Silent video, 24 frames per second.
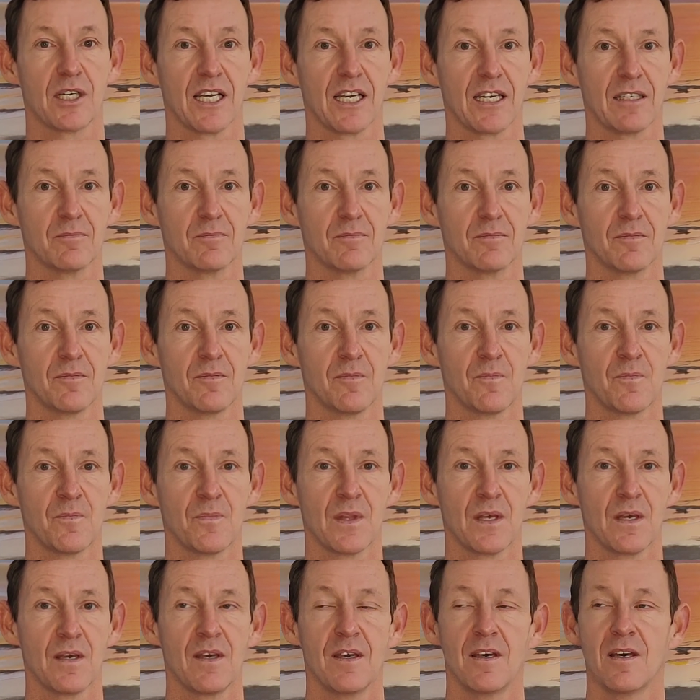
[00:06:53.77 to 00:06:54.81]
again,
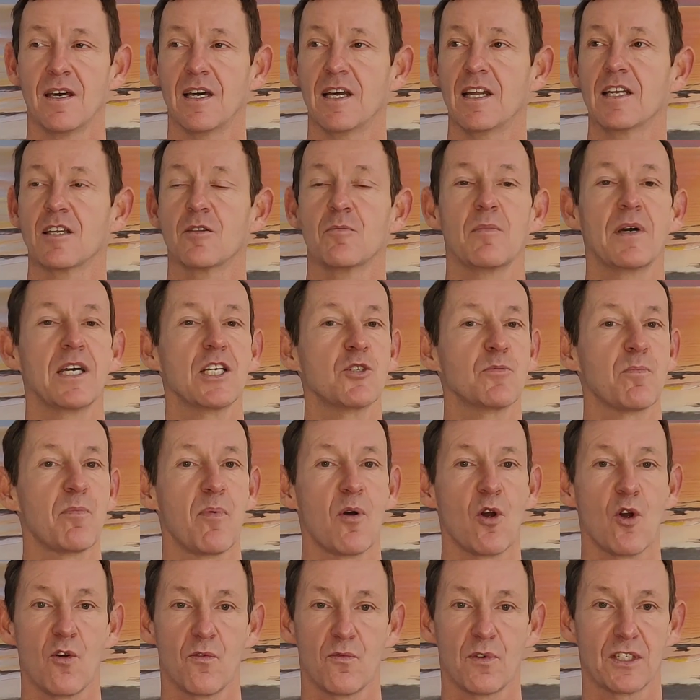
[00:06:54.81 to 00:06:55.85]
and it makes
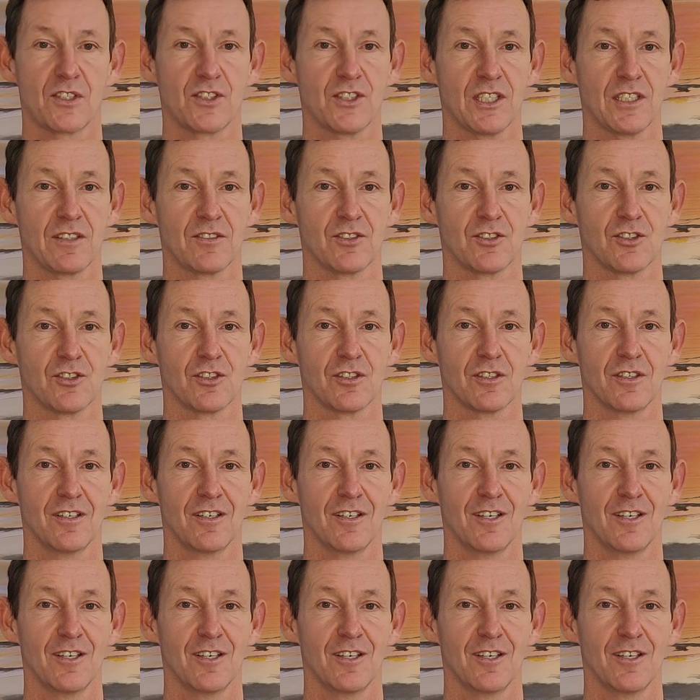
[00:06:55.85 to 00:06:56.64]
perfect sense.